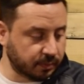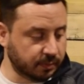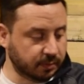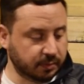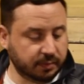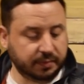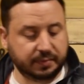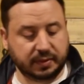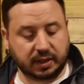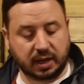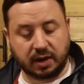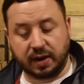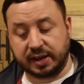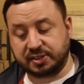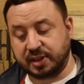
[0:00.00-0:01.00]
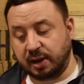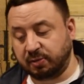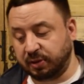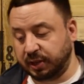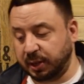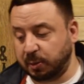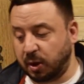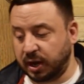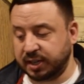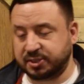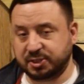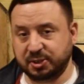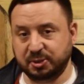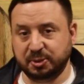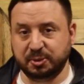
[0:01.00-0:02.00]
All right, so I really wanted
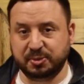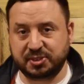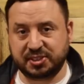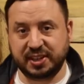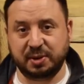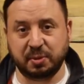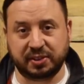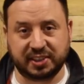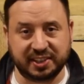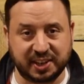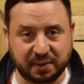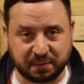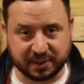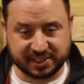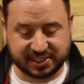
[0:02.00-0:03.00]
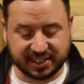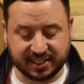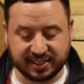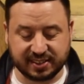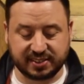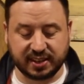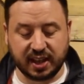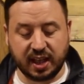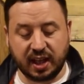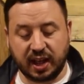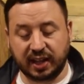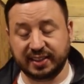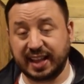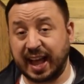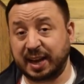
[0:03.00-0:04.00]
to see what the difference is.
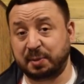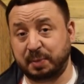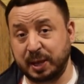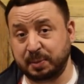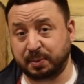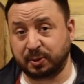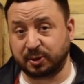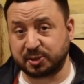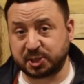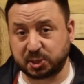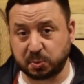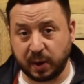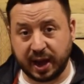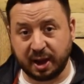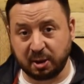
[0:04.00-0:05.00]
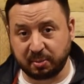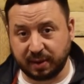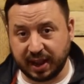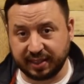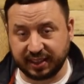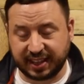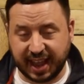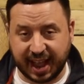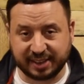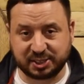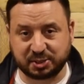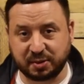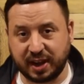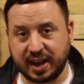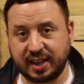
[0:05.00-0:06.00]
A lot of people swear by the cask
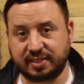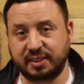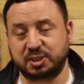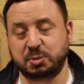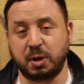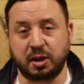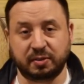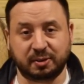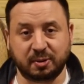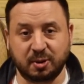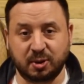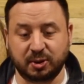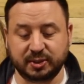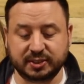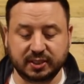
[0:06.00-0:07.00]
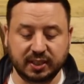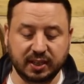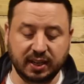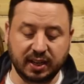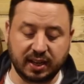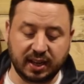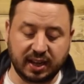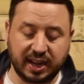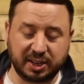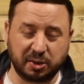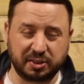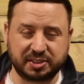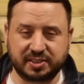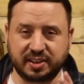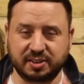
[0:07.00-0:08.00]
strength, the 12-year-old. I
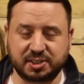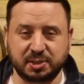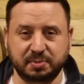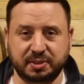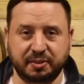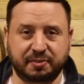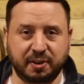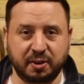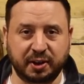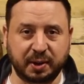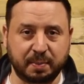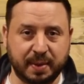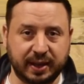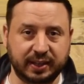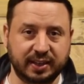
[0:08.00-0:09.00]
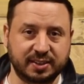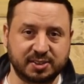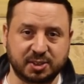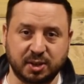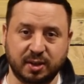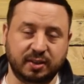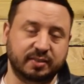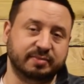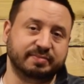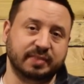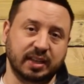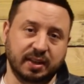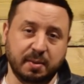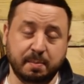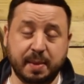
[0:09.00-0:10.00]
know there's some differing opinions on
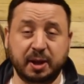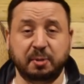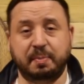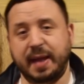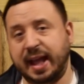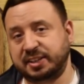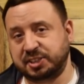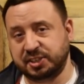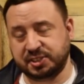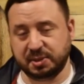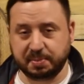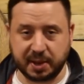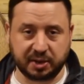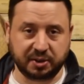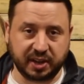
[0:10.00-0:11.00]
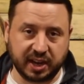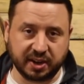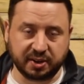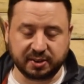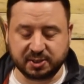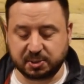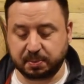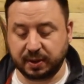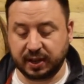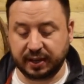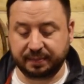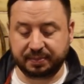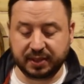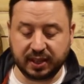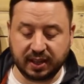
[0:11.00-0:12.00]
better batches and better years,
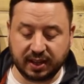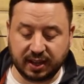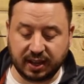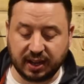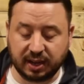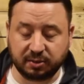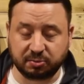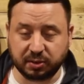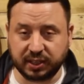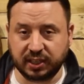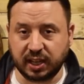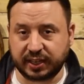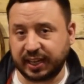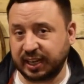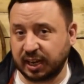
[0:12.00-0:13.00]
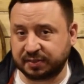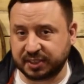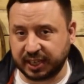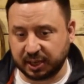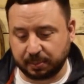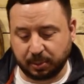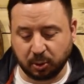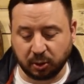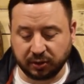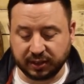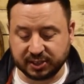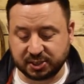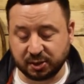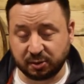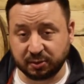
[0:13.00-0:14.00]
but really lucky enough to get a pour of
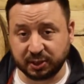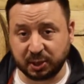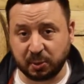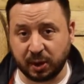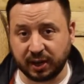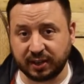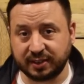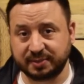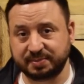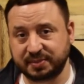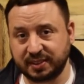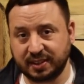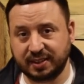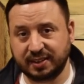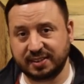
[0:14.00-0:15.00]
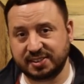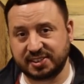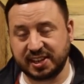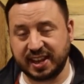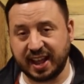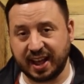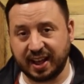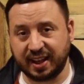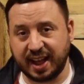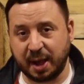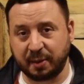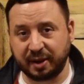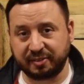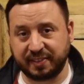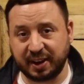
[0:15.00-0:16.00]
this, so I really want to see
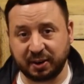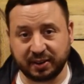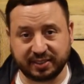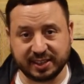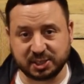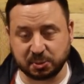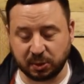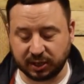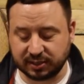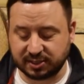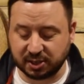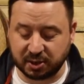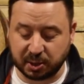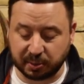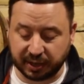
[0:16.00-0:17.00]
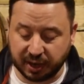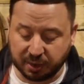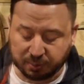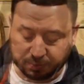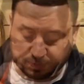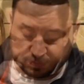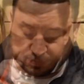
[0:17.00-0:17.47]
how I fare at this one. So here we go.